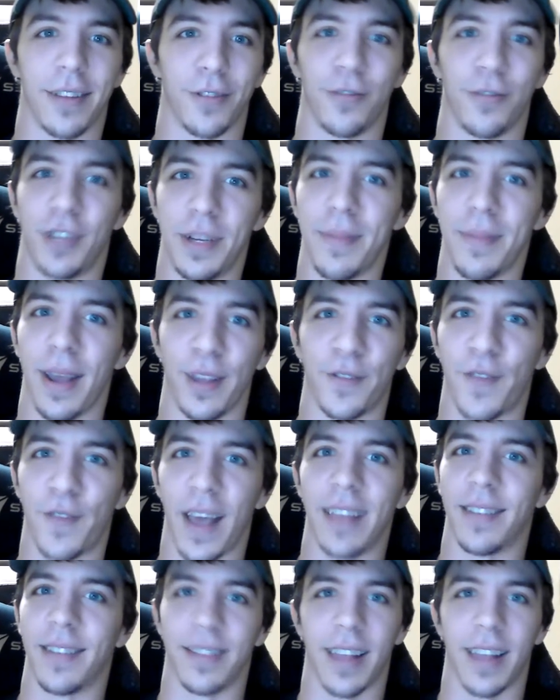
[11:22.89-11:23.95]
So Jinbei's
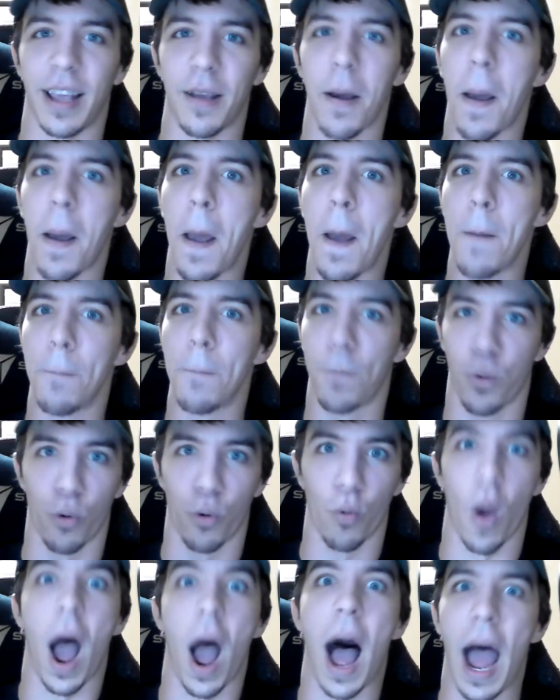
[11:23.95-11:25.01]
face is like
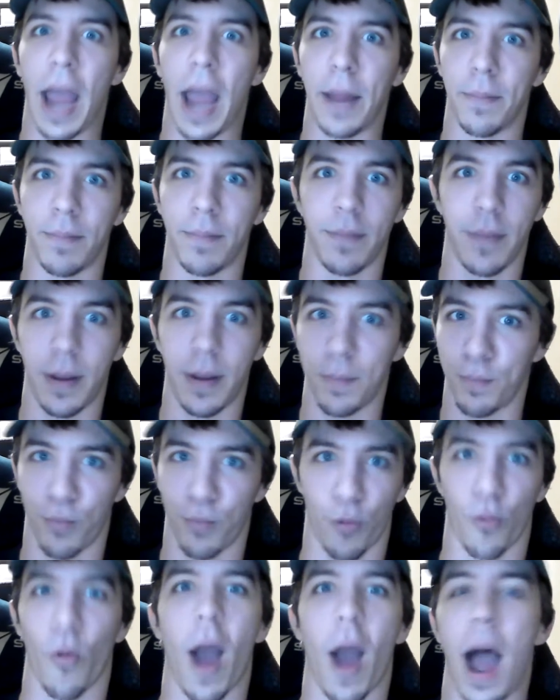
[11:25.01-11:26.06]
prime
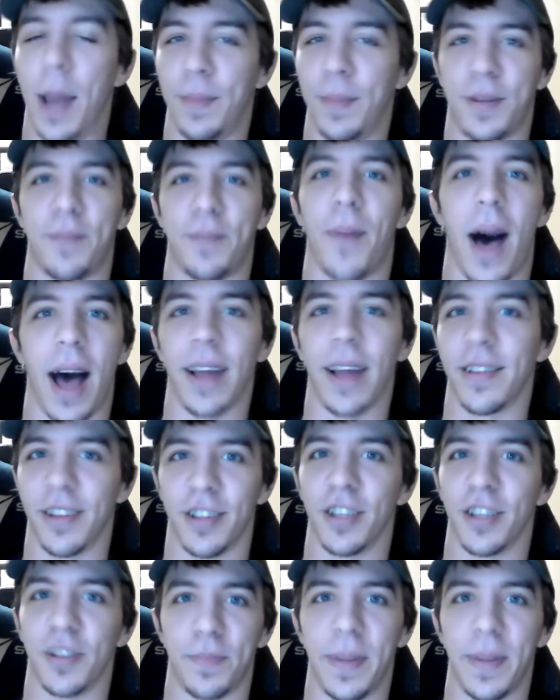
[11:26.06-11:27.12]
spot to
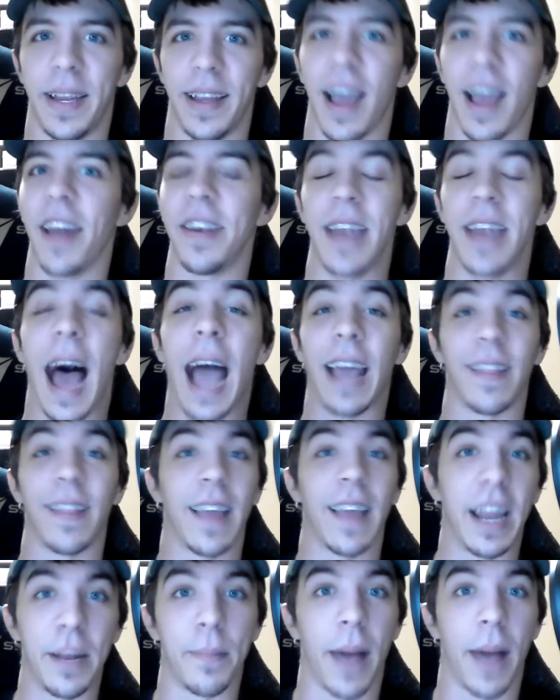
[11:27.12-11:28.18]
just be
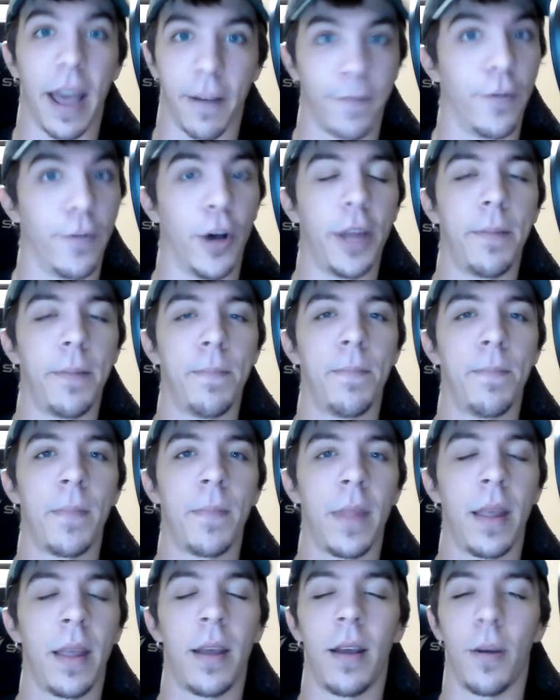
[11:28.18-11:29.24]
annihilated by a foot
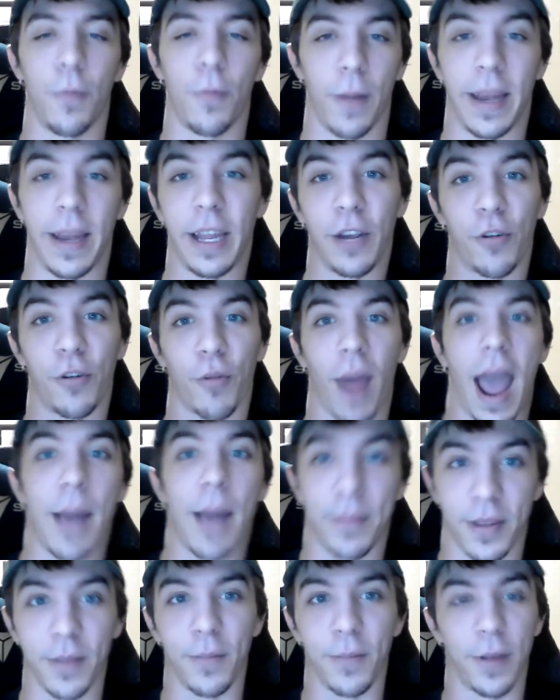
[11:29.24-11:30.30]
when he
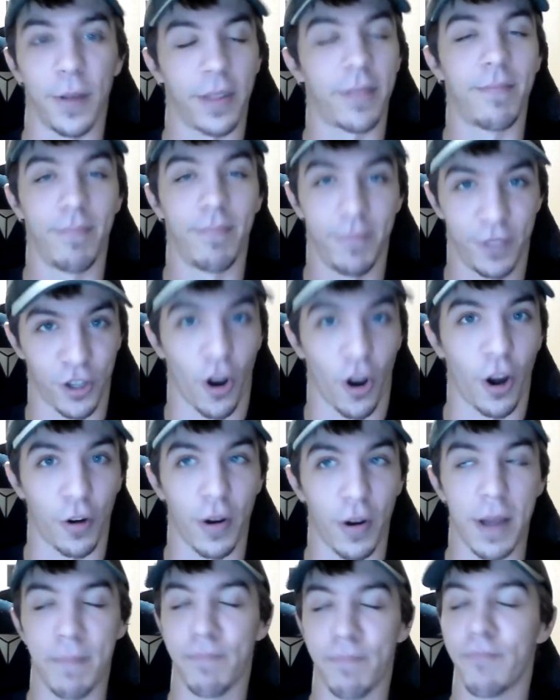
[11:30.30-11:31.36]
grabs him with shark grip.